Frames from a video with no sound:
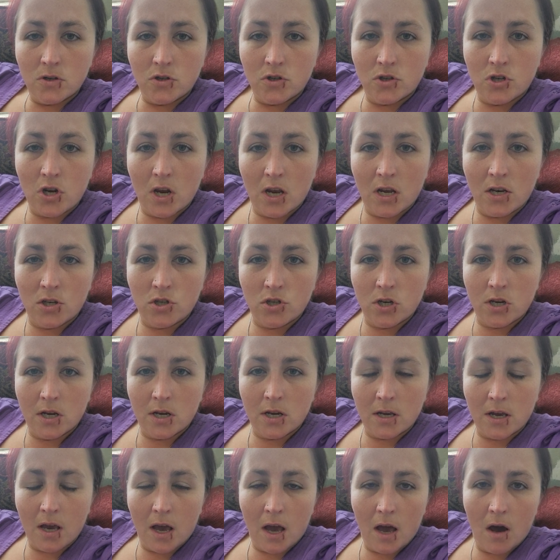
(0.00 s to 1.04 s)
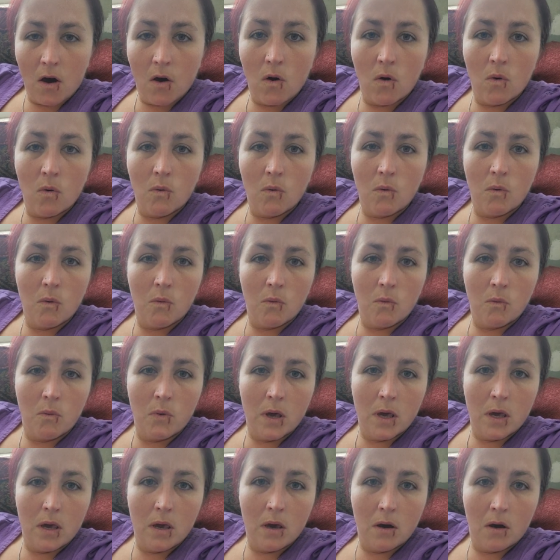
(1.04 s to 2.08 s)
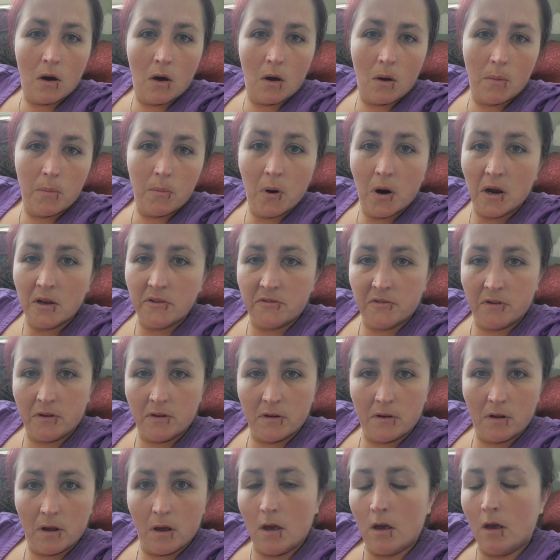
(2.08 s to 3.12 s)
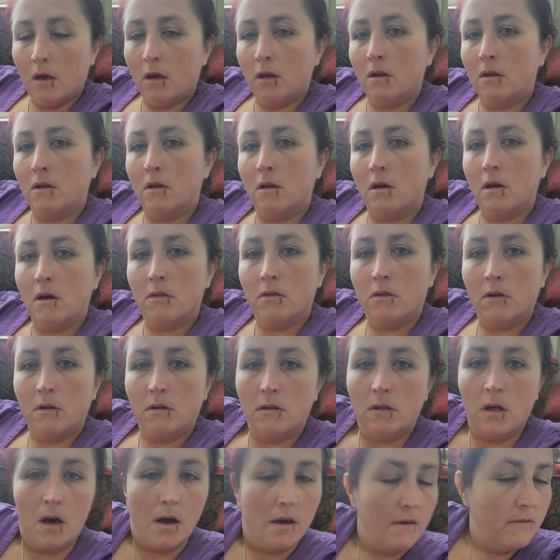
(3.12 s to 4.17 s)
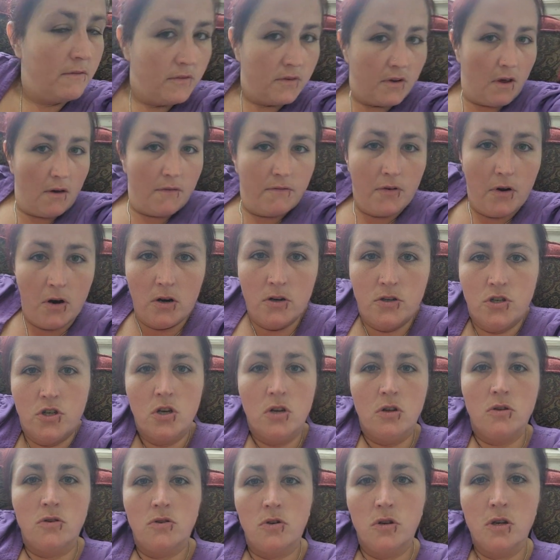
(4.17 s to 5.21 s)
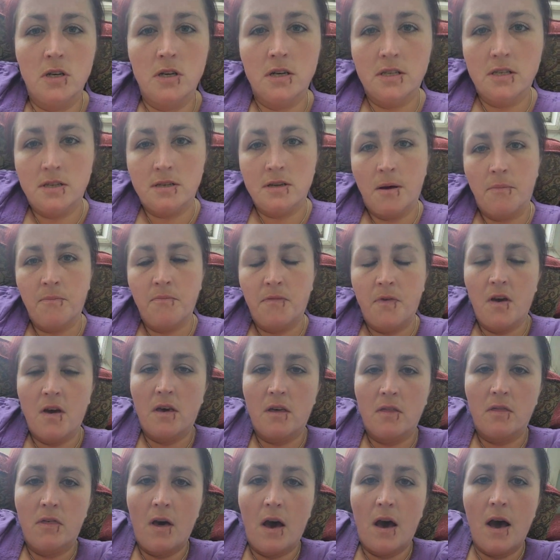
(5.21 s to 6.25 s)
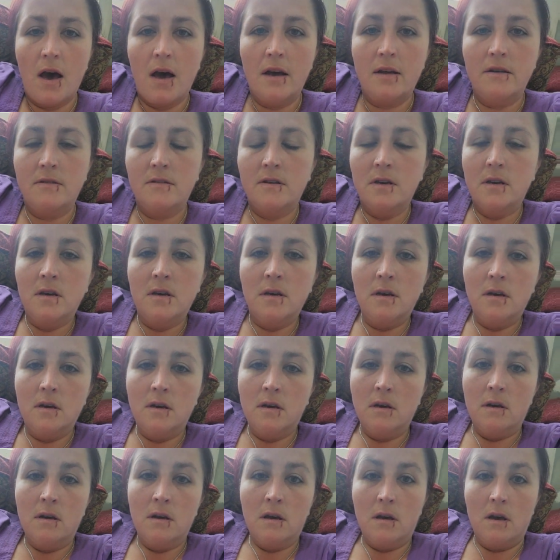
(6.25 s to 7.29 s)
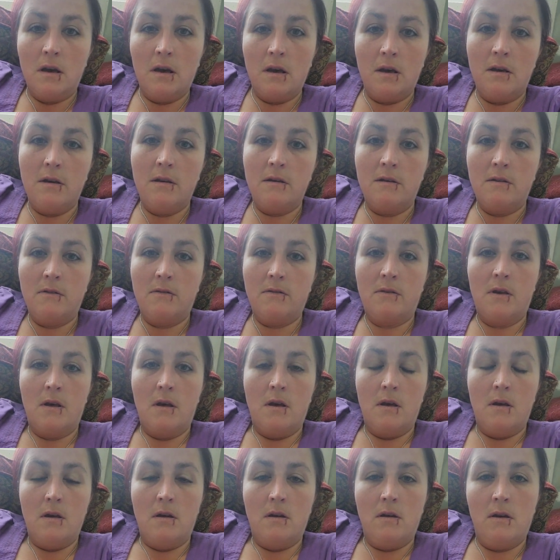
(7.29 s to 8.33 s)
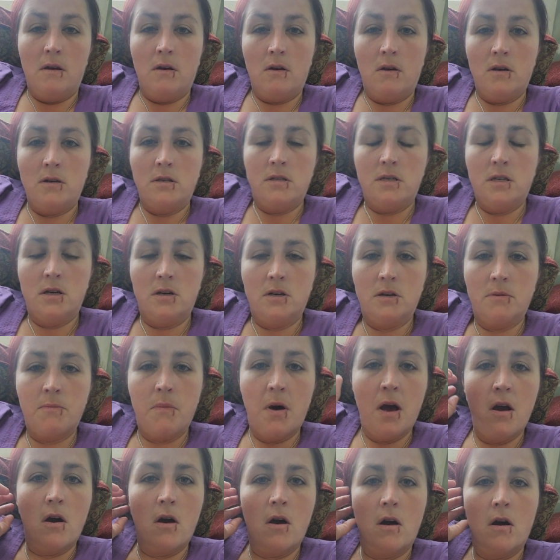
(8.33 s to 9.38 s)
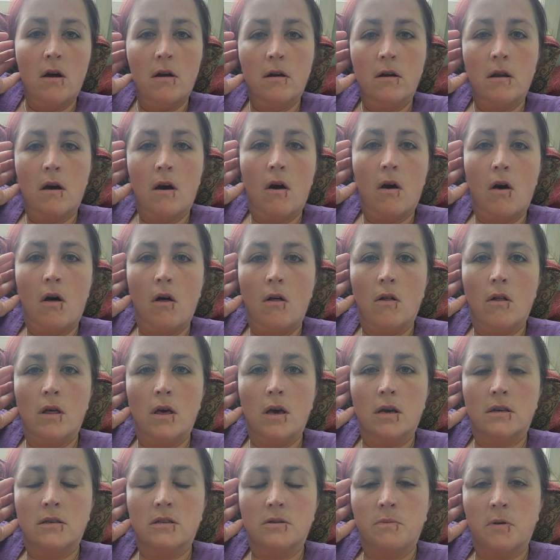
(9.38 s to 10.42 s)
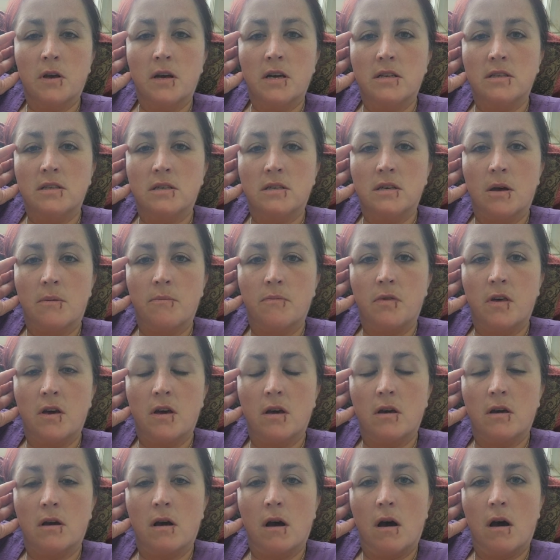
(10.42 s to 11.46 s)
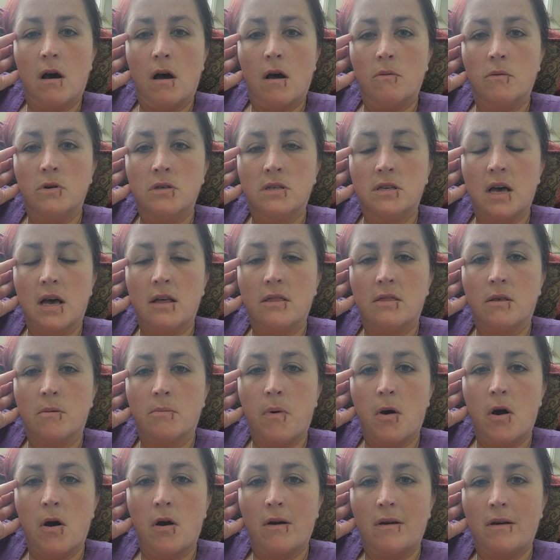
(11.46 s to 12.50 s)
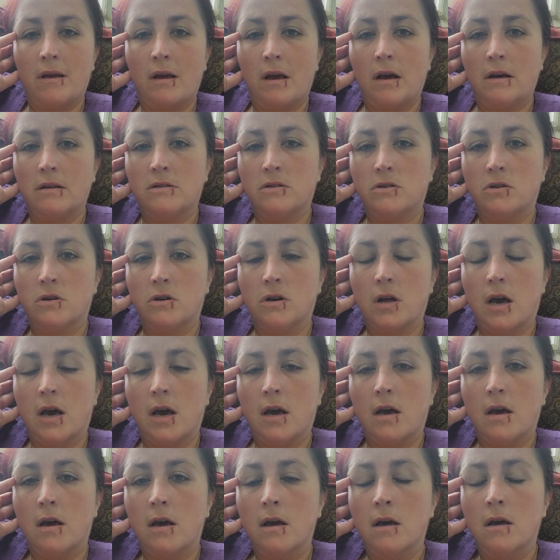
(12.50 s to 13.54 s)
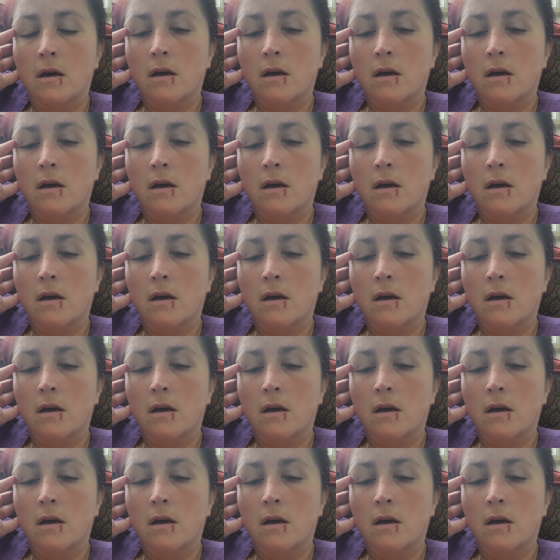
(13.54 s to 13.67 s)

changing how we are present in the lives of our children. It's something that is near and dear to my heart. I'll explain something. I was at the park yesterday,